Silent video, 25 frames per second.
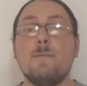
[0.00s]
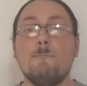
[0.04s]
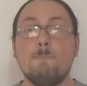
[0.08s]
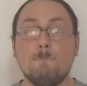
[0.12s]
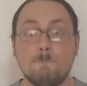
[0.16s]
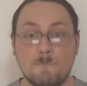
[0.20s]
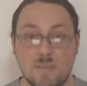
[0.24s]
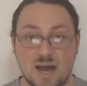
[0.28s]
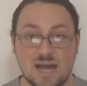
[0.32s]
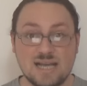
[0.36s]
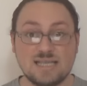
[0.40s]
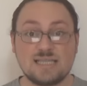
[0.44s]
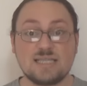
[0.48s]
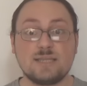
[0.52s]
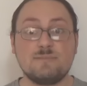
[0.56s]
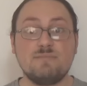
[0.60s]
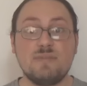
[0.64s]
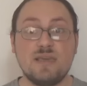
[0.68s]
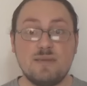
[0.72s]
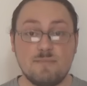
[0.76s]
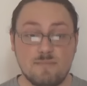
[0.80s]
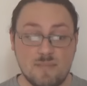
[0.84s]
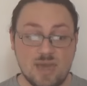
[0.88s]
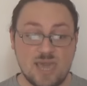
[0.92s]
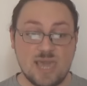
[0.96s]
must
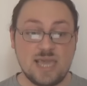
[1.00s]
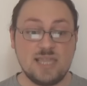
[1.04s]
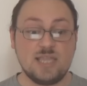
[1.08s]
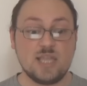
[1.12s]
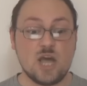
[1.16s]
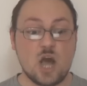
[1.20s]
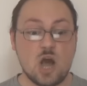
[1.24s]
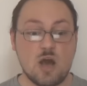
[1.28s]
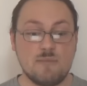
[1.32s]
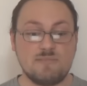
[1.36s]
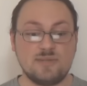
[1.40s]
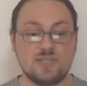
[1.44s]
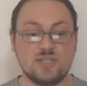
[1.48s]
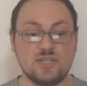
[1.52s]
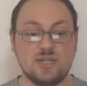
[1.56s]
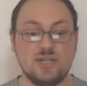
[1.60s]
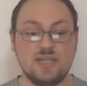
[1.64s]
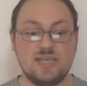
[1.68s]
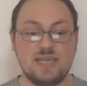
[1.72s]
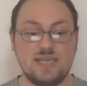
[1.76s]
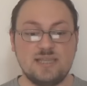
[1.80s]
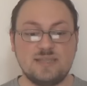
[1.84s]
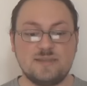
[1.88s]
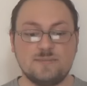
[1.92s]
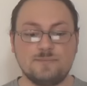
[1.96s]
be made
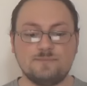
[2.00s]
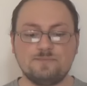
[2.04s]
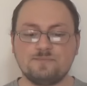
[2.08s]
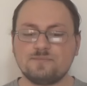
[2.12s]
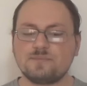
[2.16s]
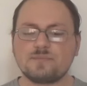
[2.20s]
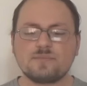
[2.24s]
obsolete.